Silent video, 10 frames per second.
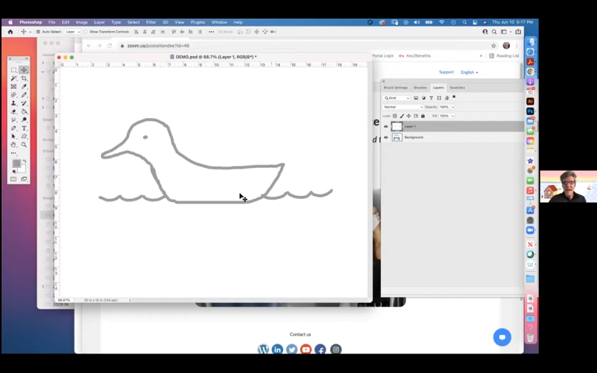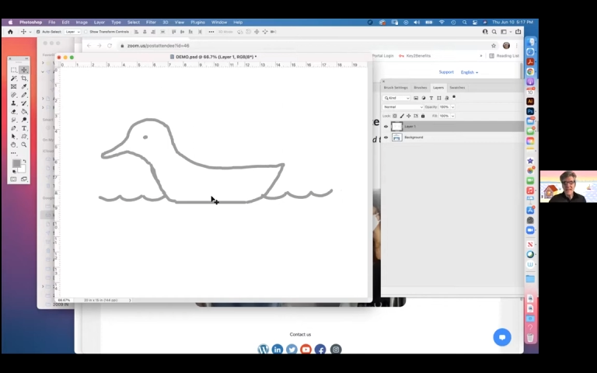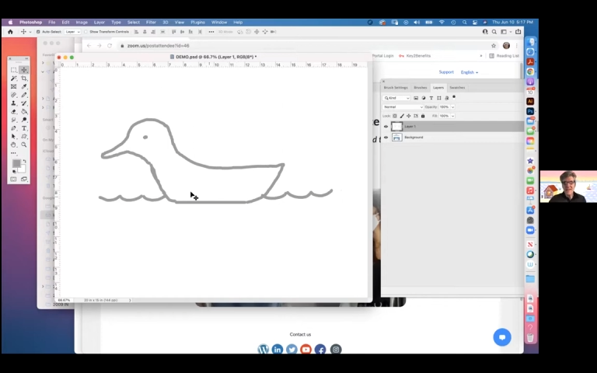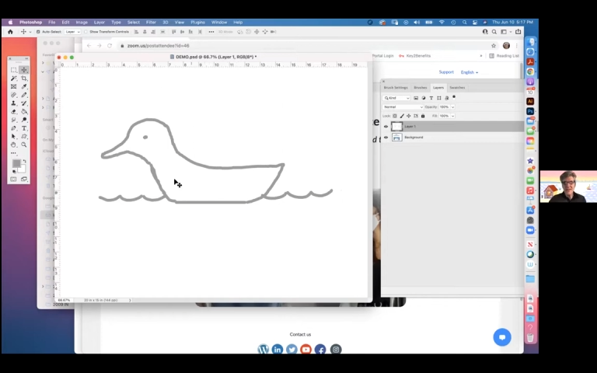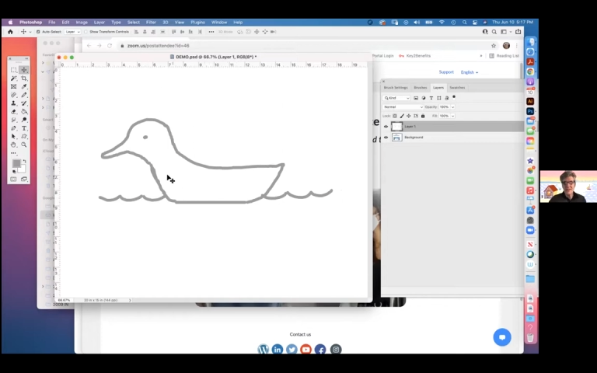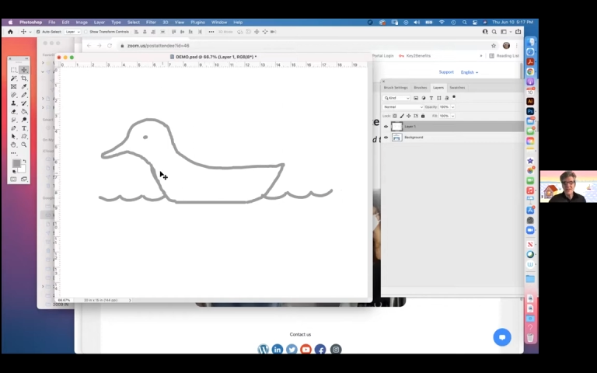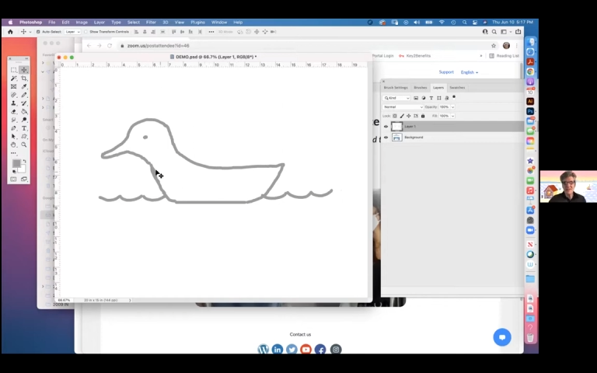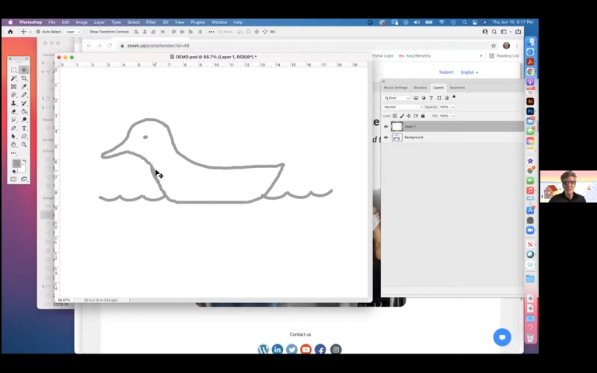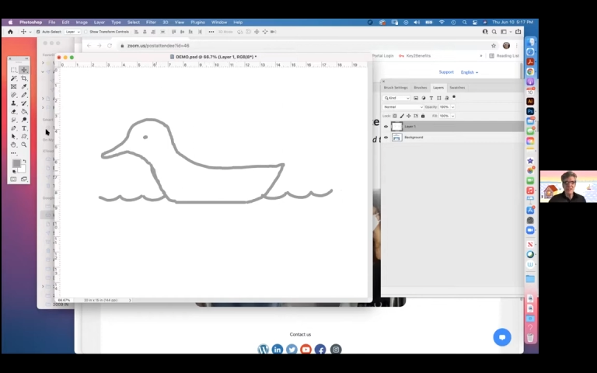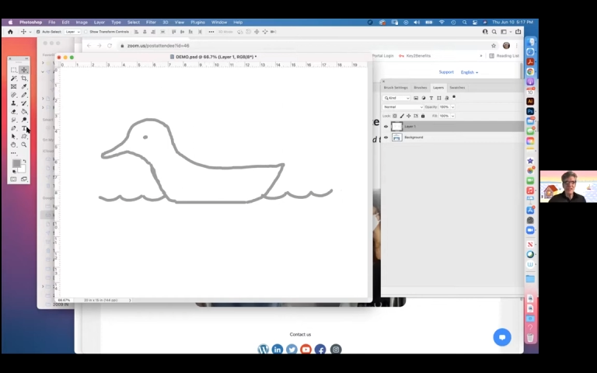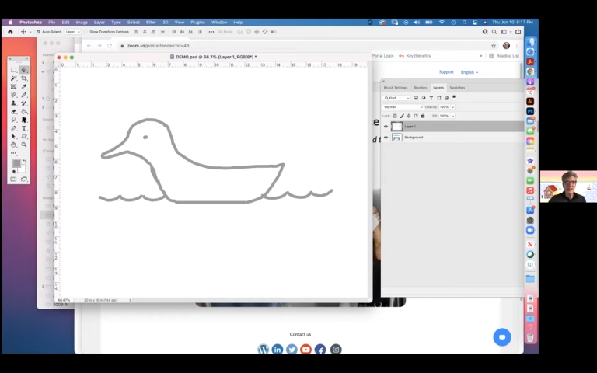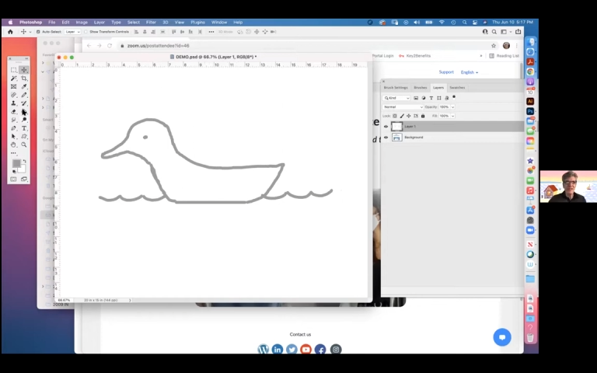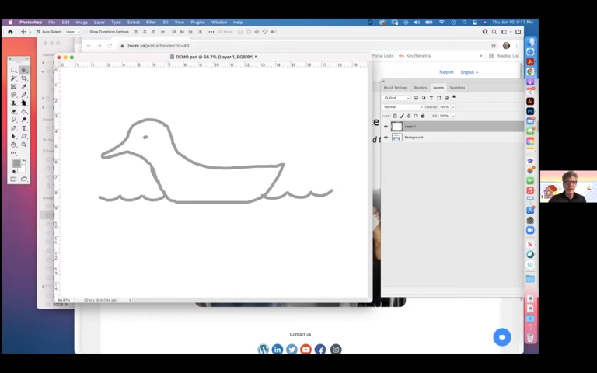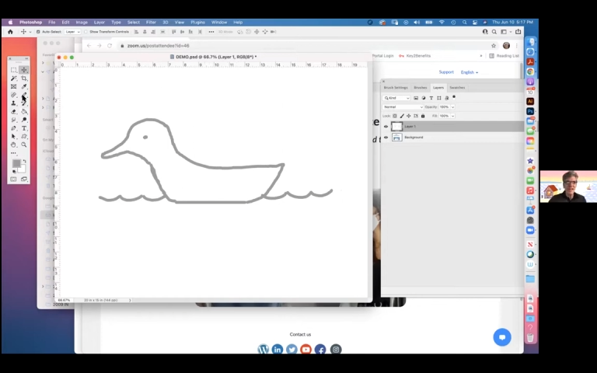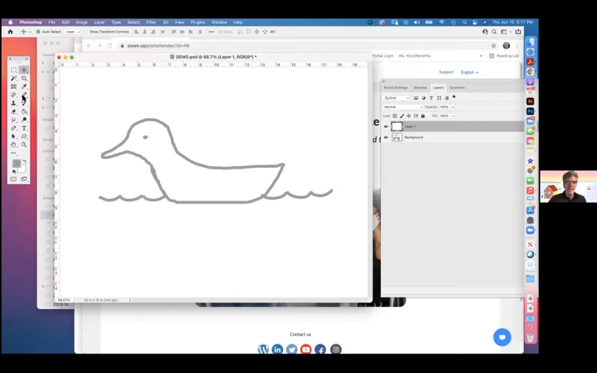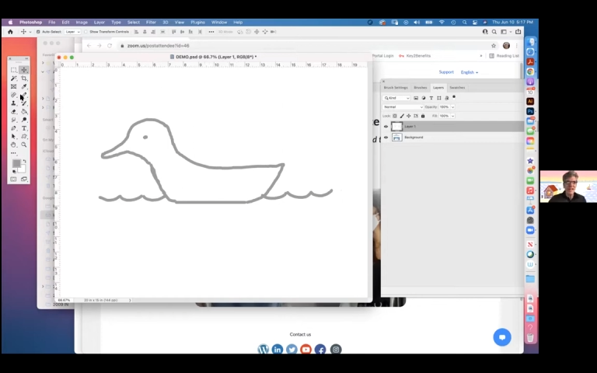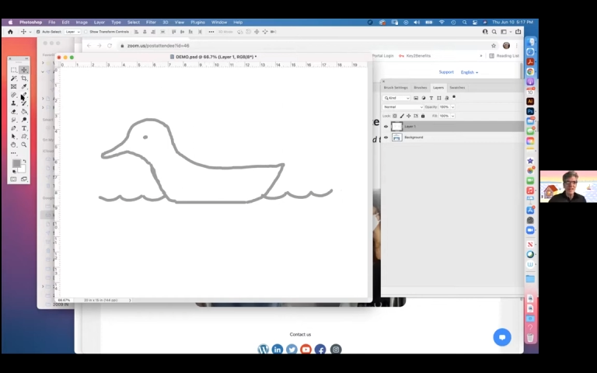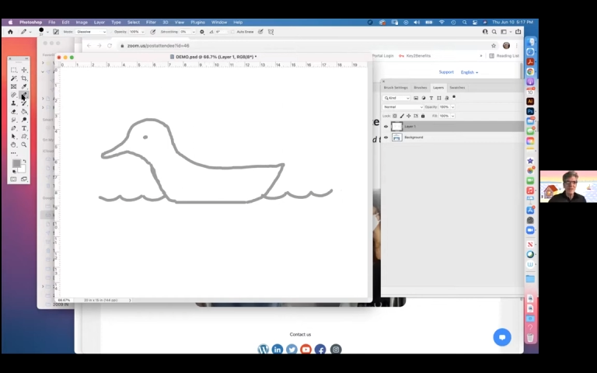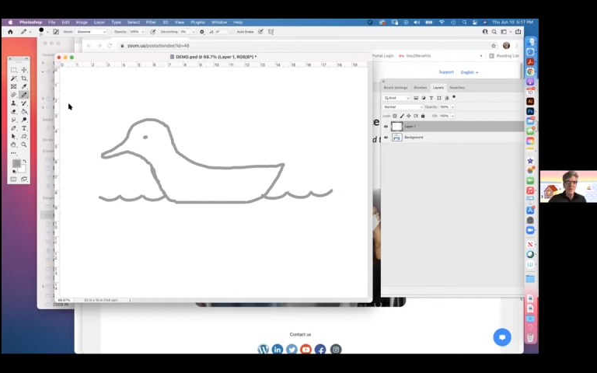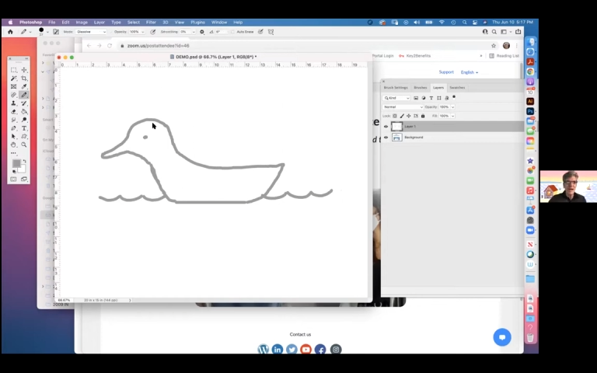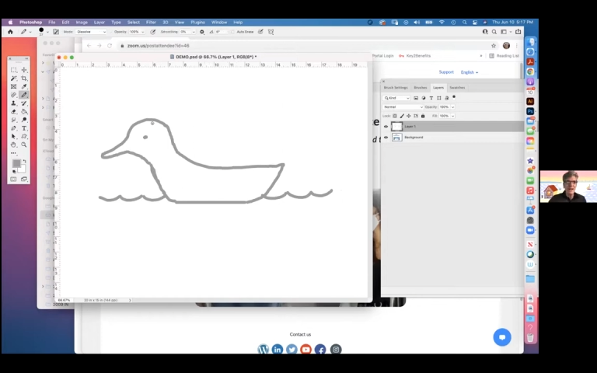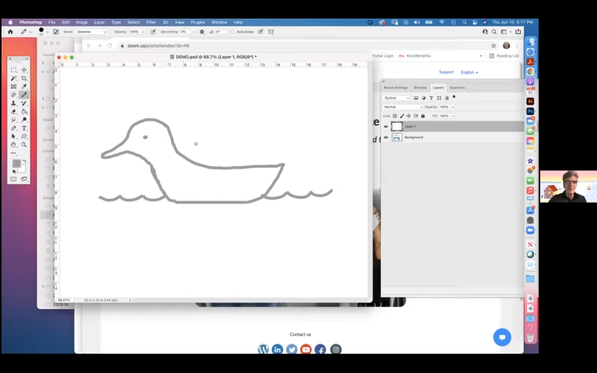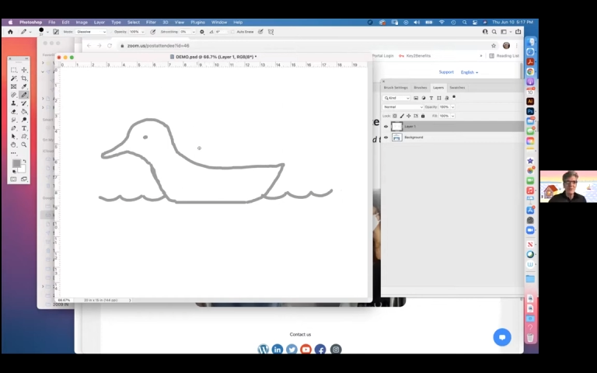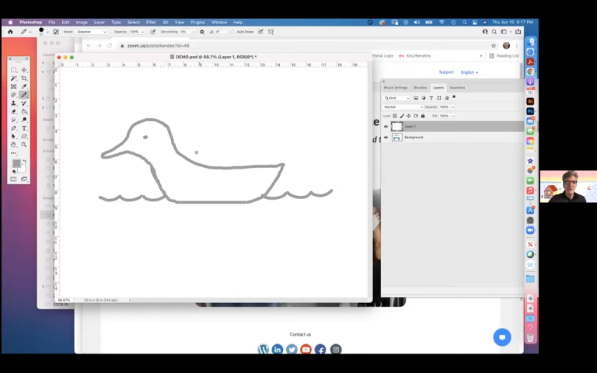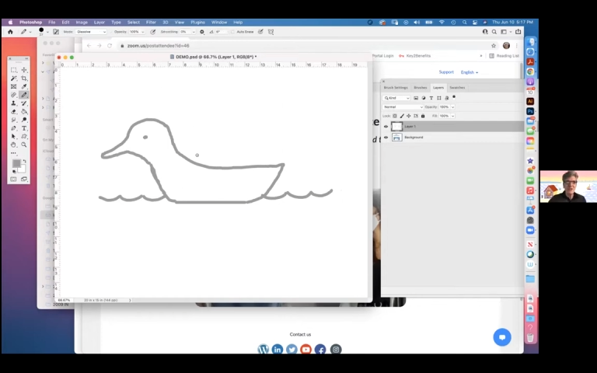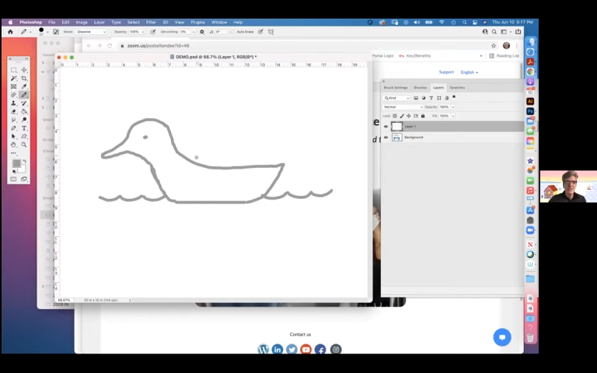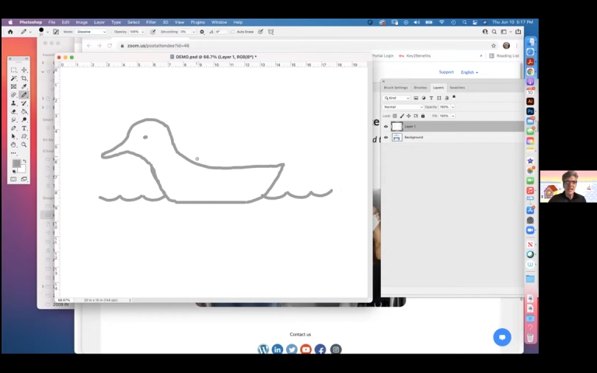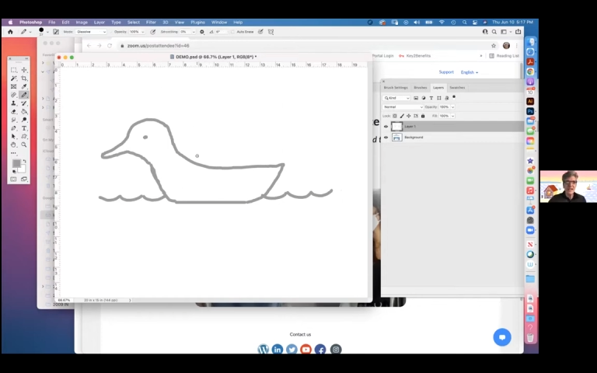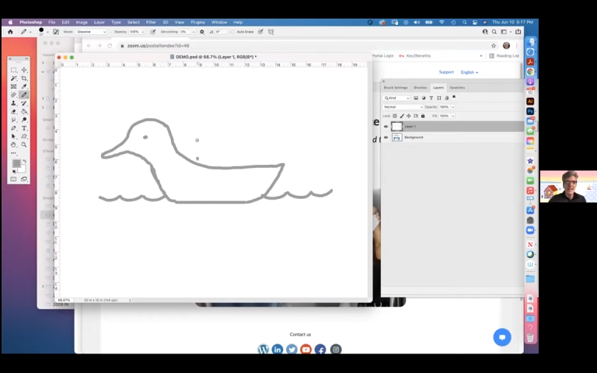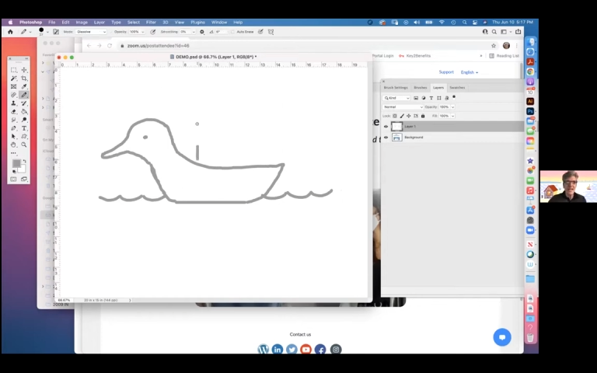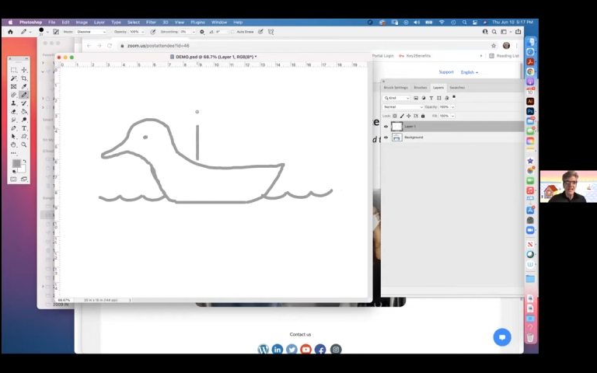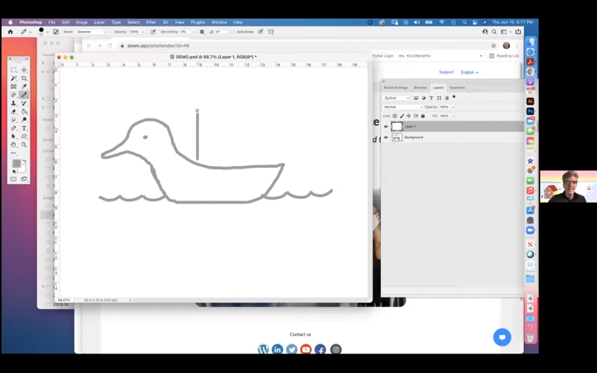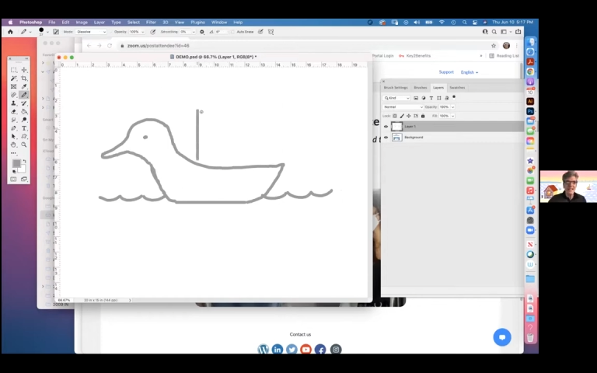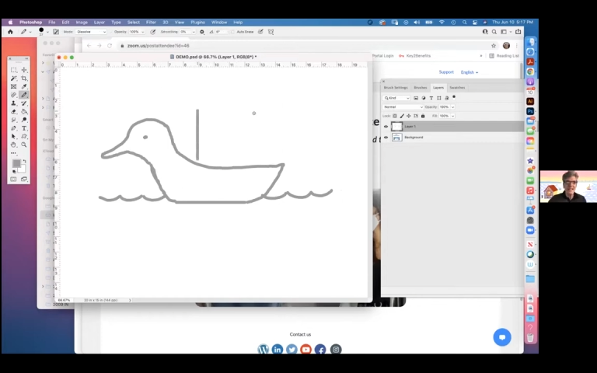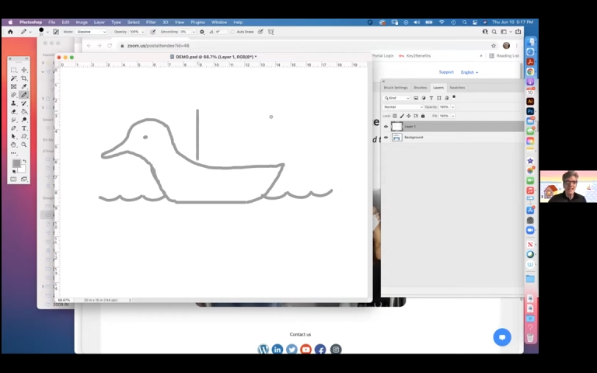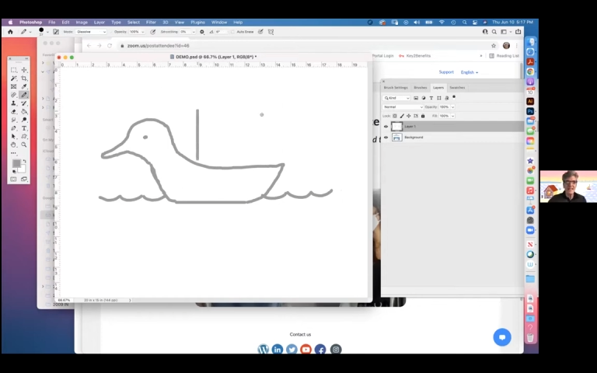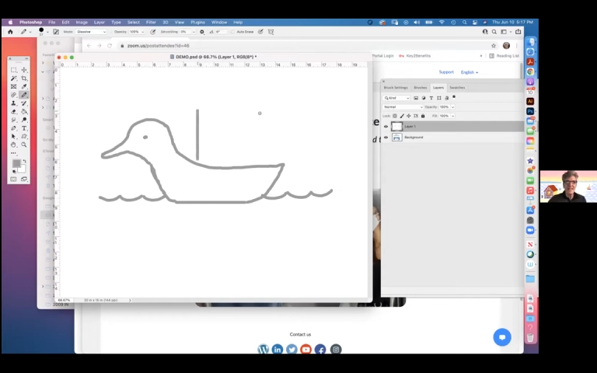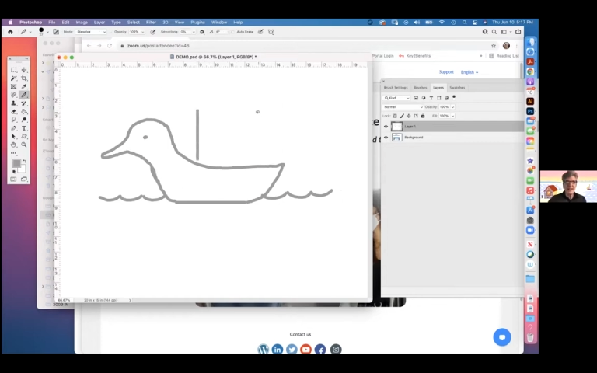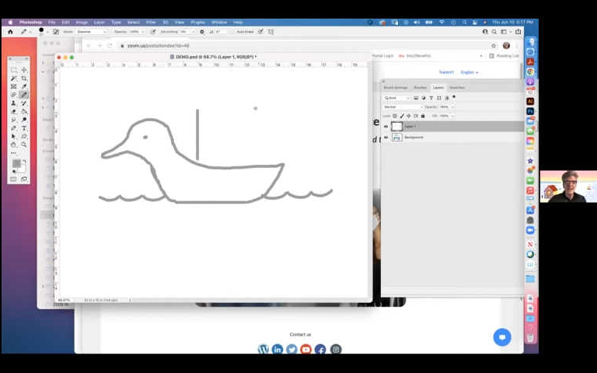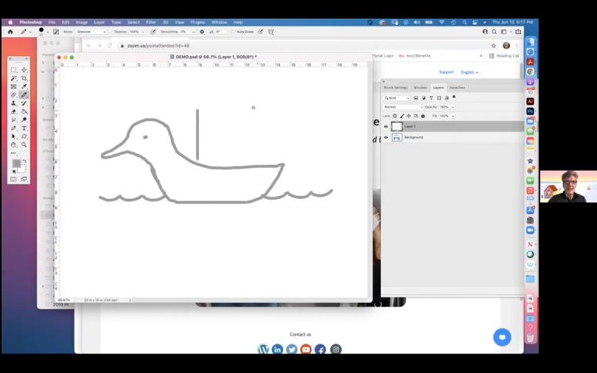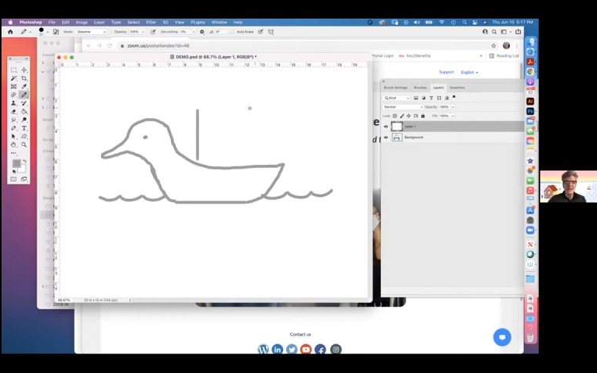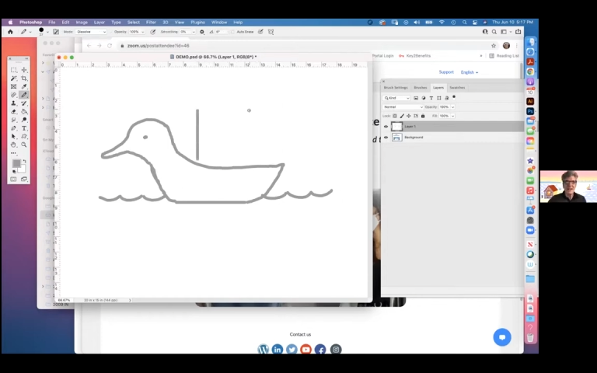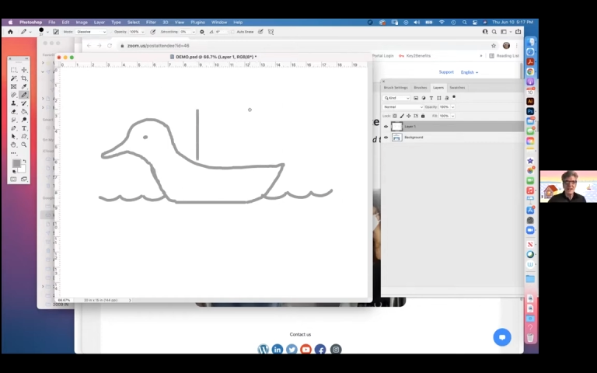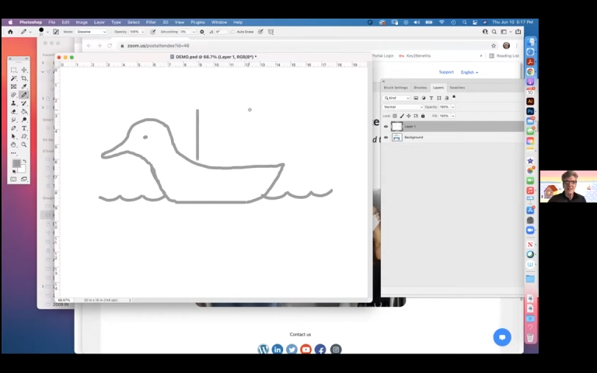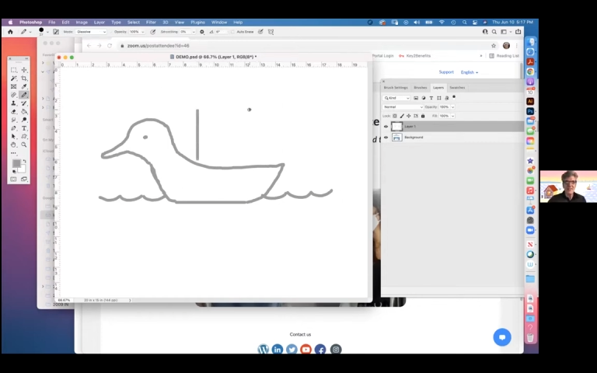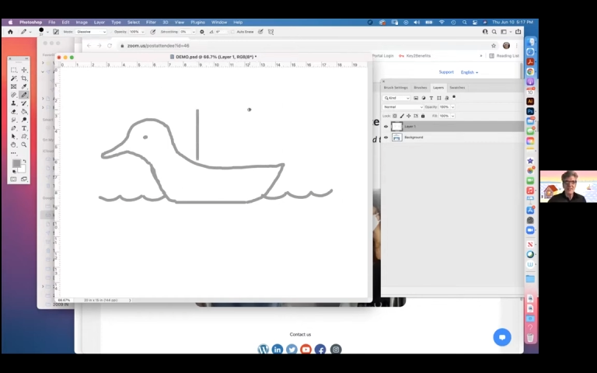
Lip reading: [unreadable: no face in view]